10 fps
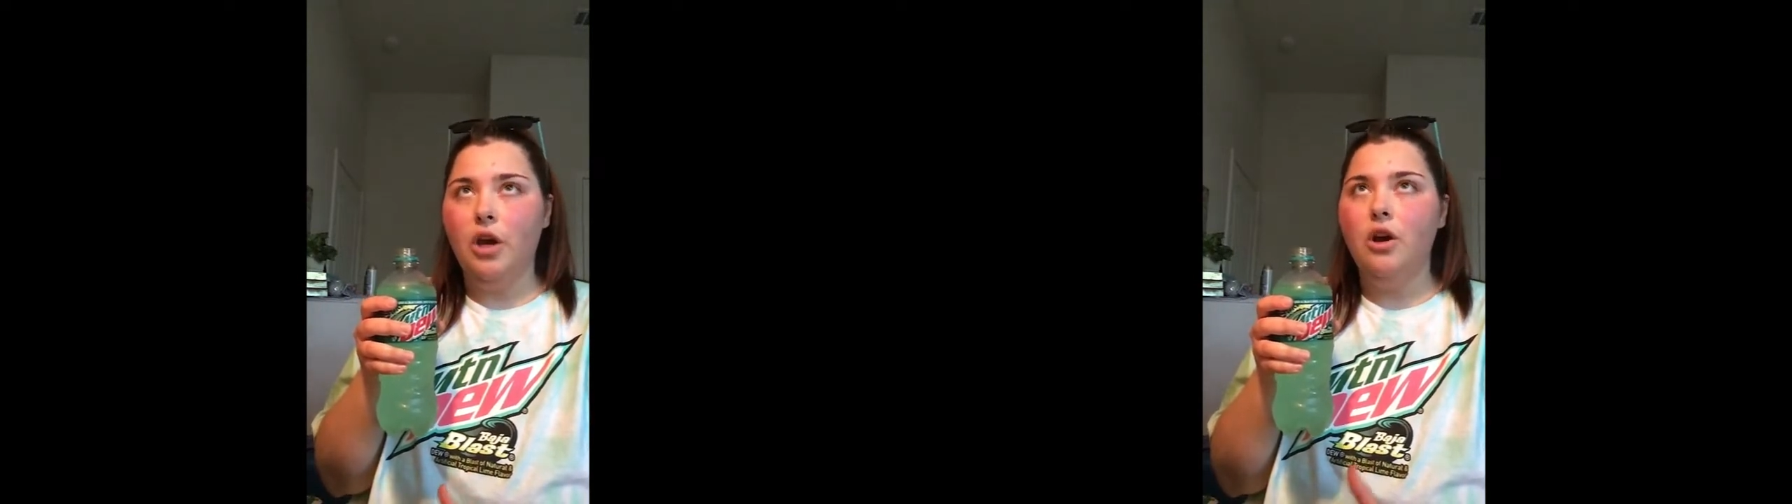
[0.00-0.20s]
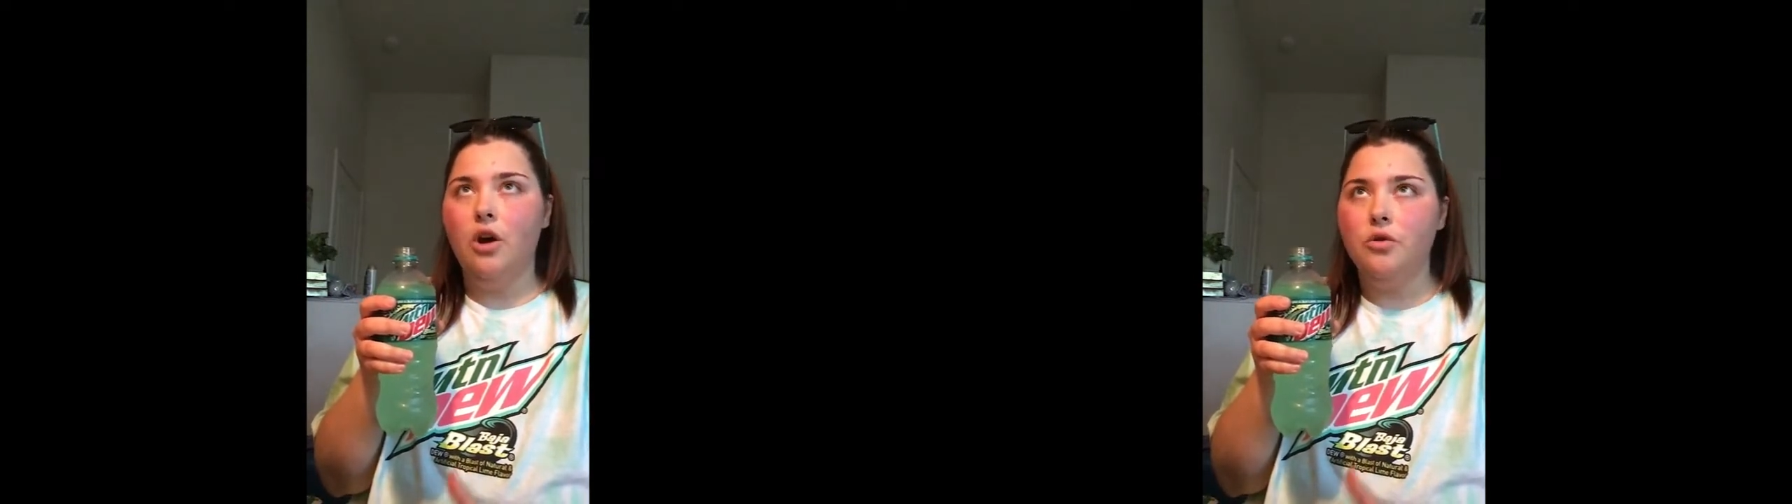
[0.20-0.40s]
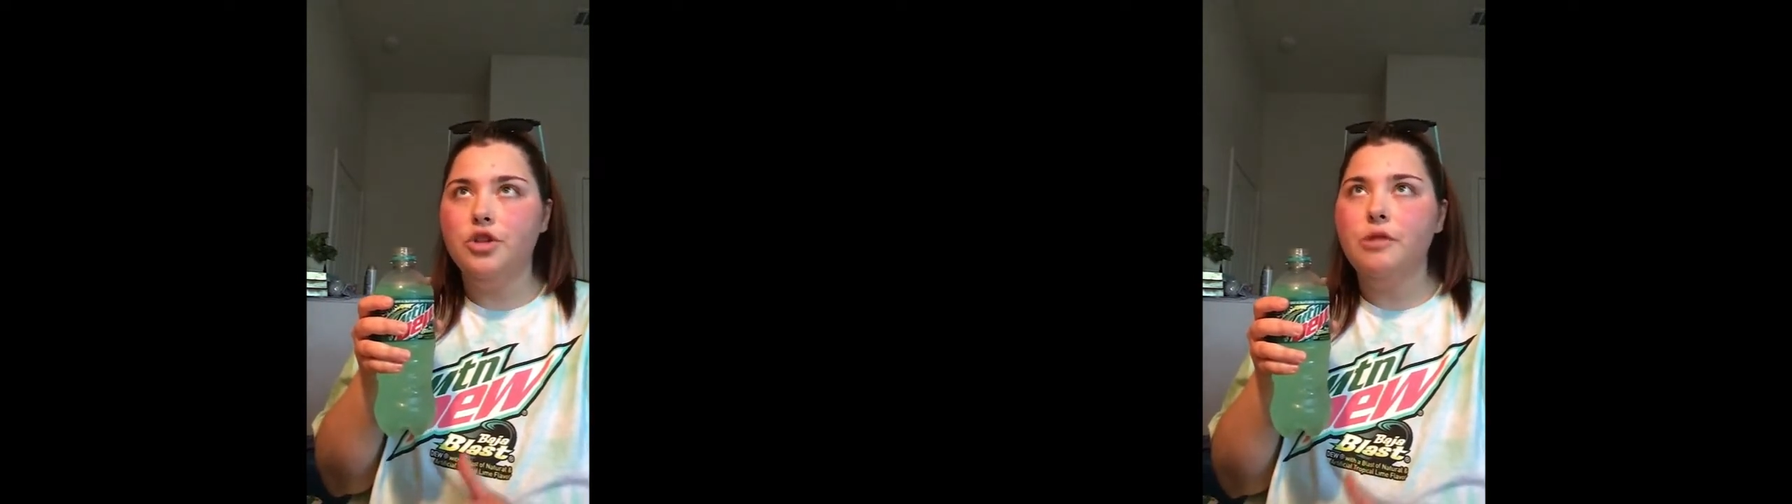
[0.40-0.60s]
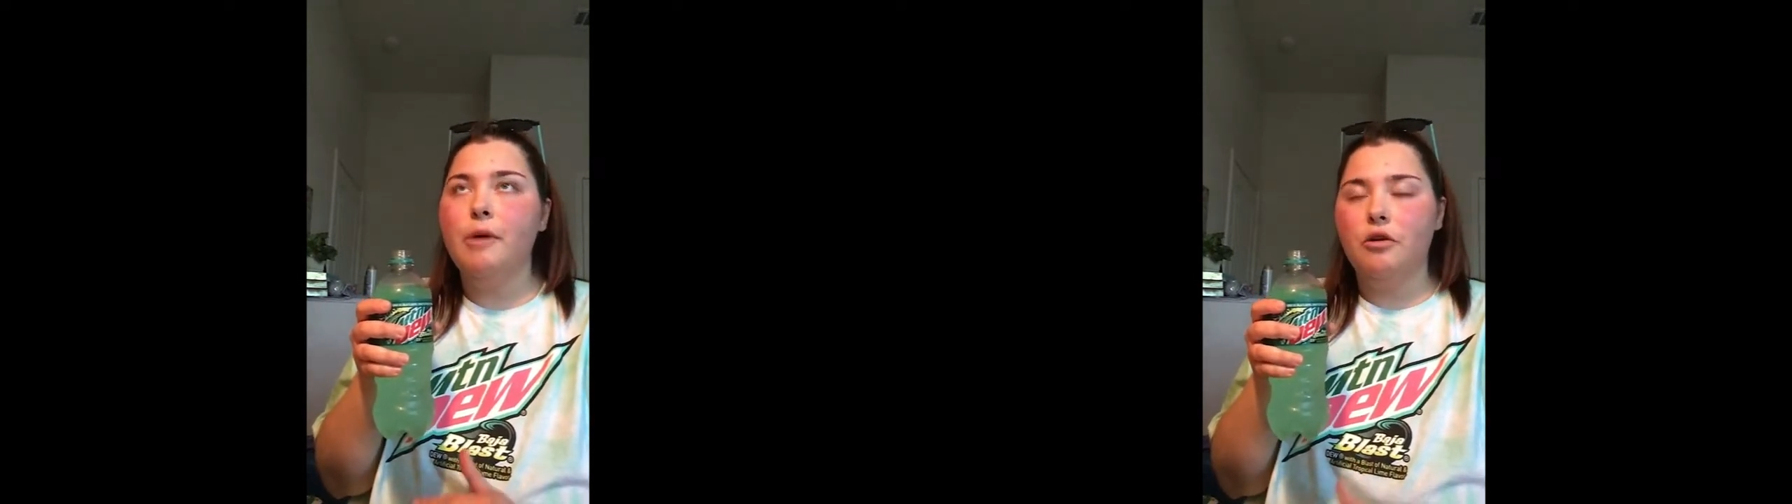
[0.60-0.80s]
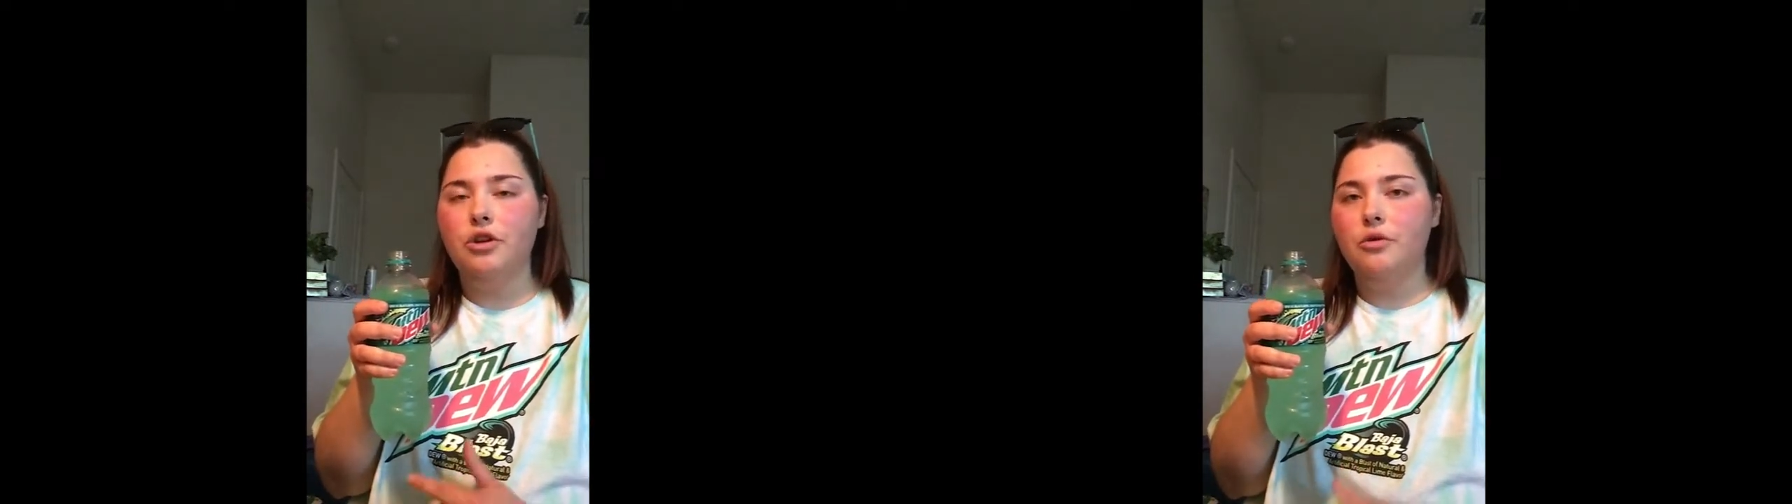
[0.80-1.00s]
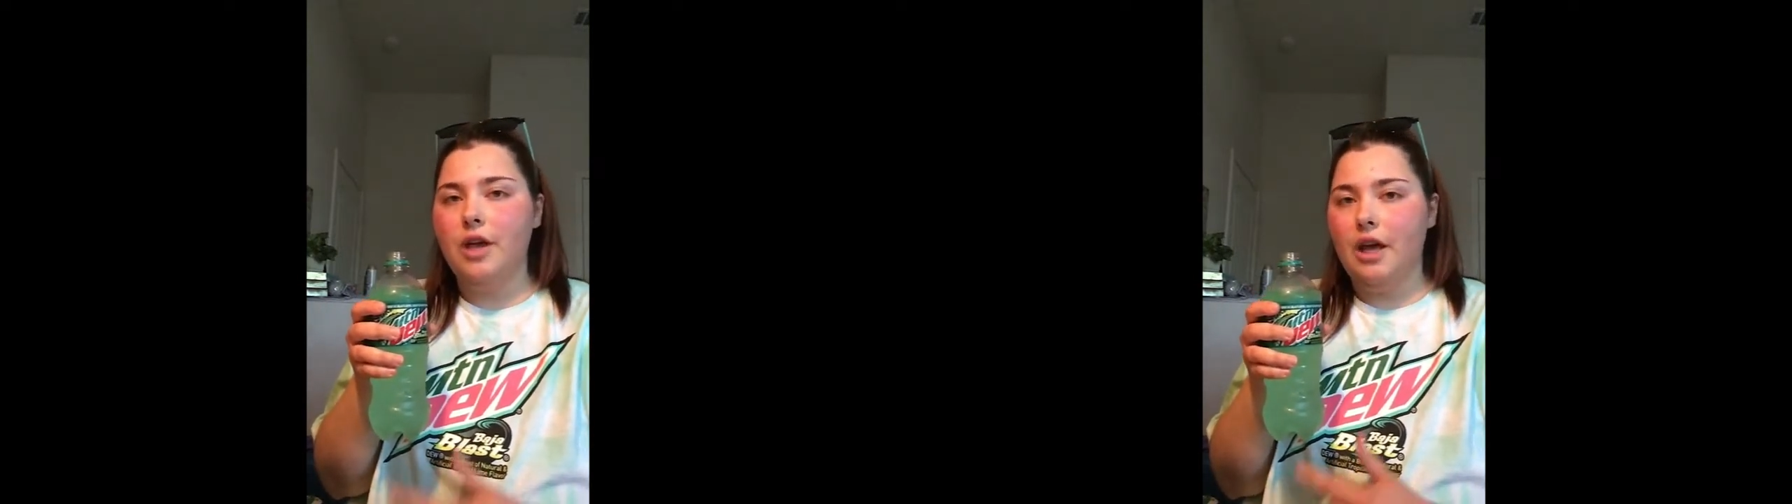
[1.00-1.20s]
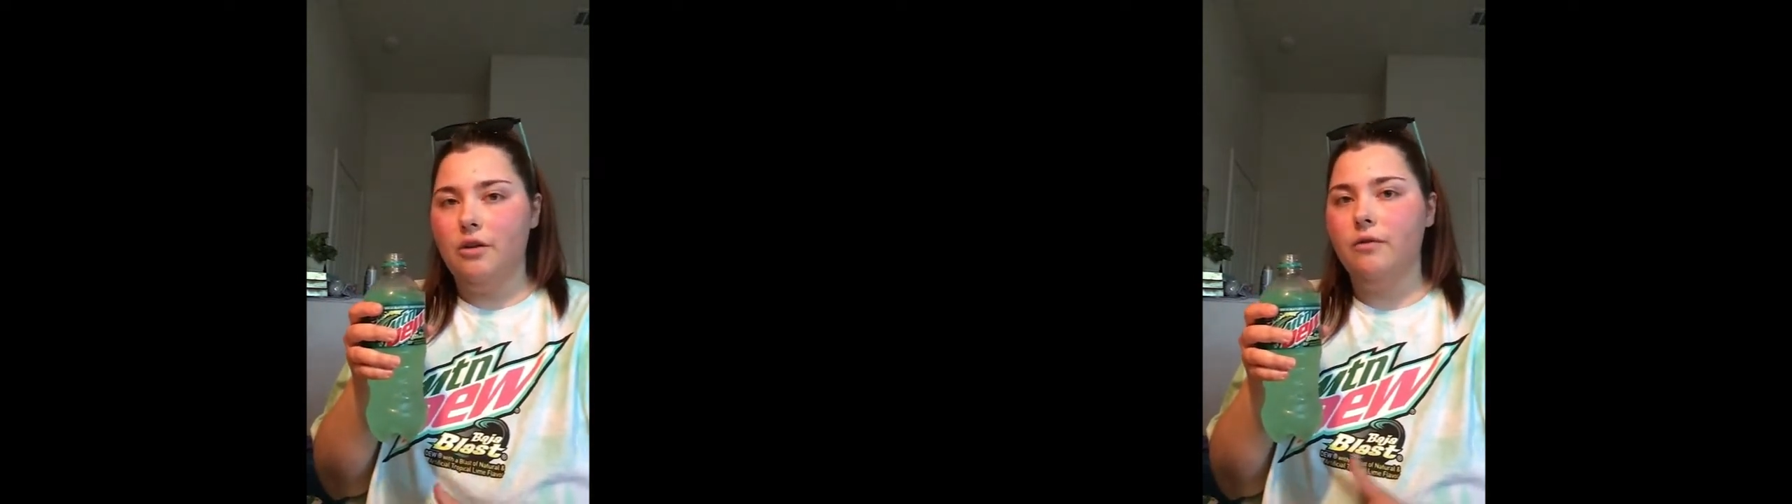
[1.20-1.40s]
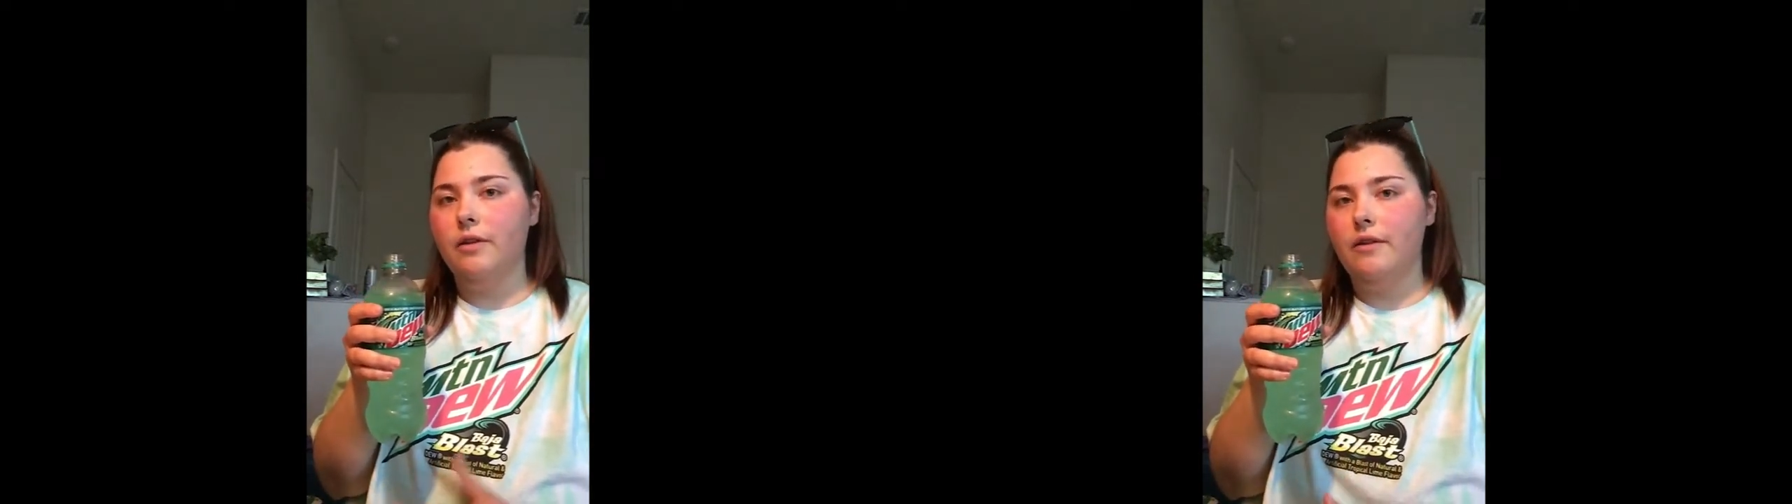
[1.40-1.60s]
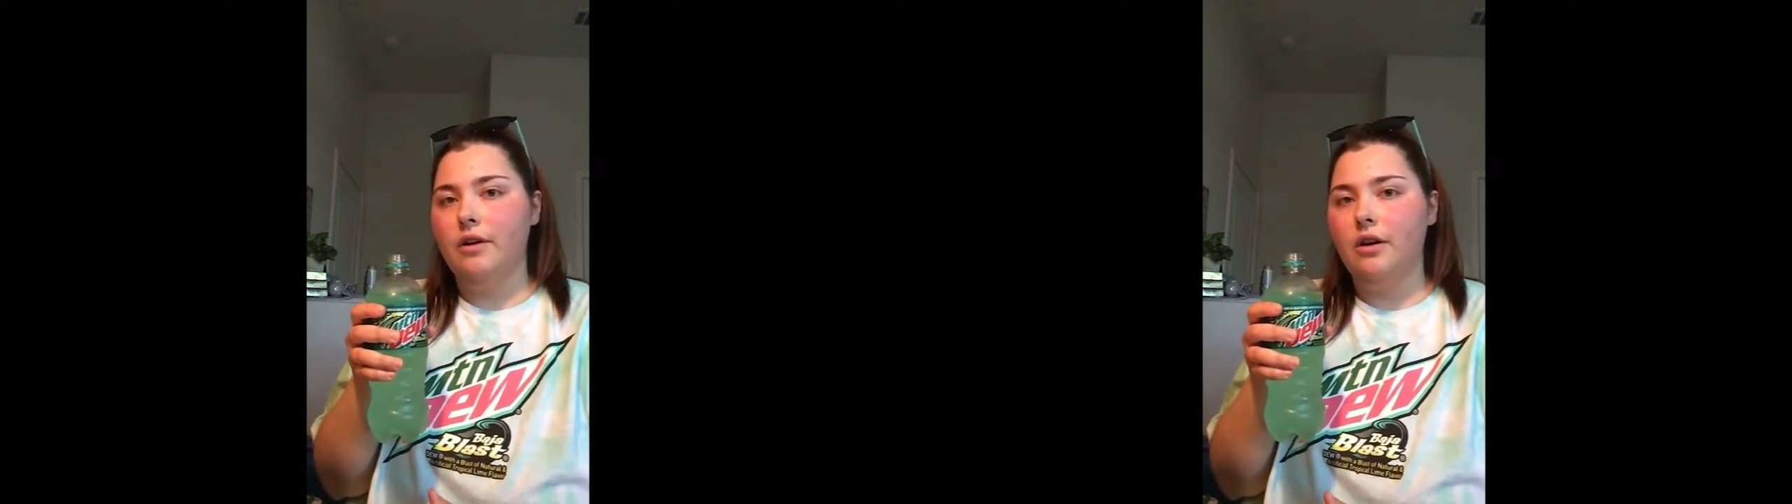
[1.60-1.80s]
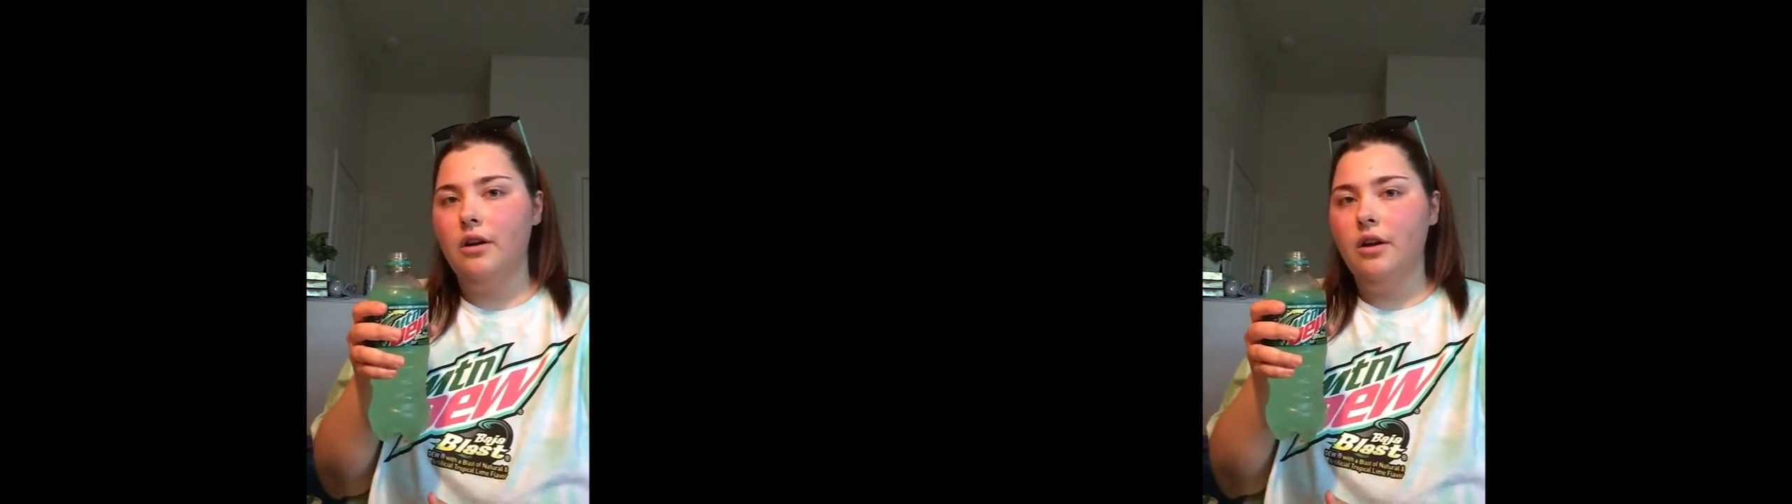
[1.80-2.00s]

OG Mountain Dew candle flavor,